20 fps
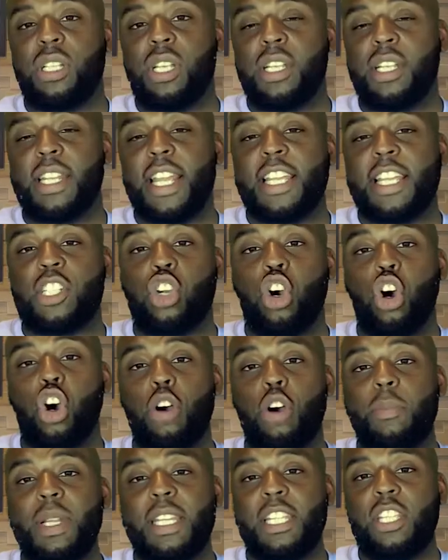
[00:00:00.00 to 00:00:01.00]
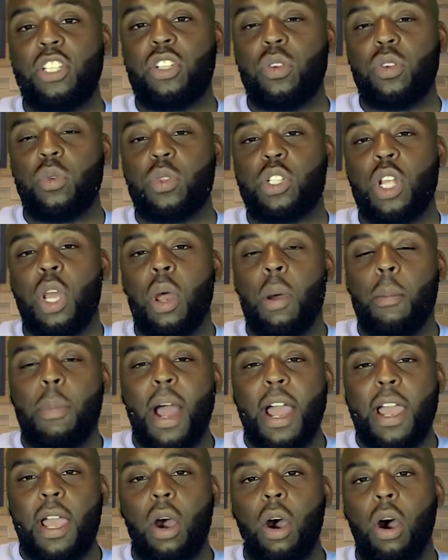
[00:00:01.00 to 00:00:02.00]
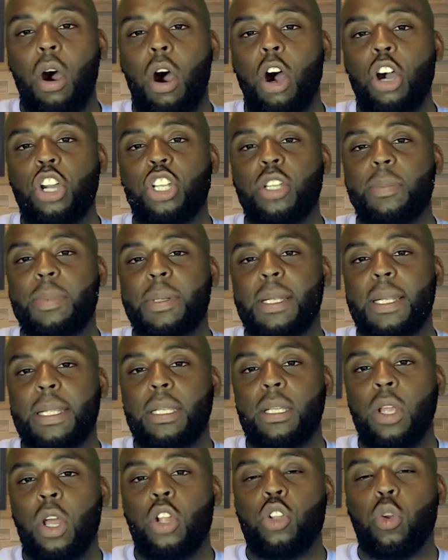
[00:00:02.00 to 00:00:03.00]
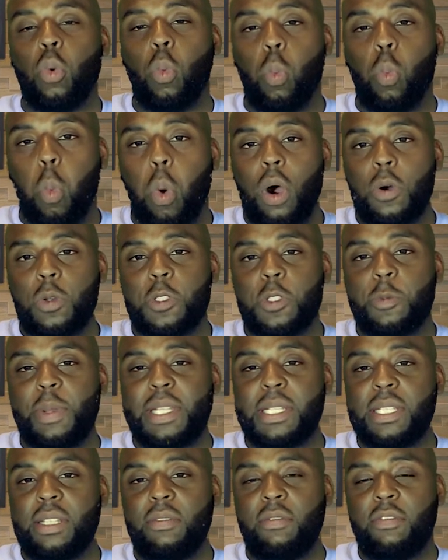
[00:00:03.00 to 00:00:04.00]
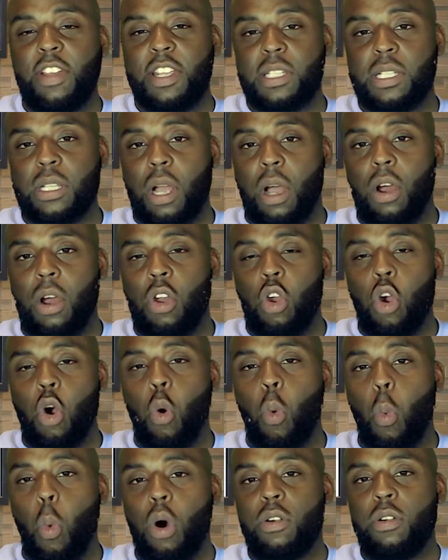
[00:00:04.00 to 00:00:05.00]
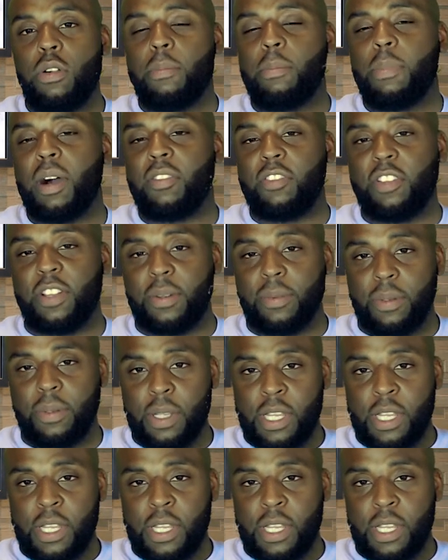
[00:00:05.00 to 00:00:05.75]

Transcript: that is commonly used by arguably the world's best investor, Warren Buffett.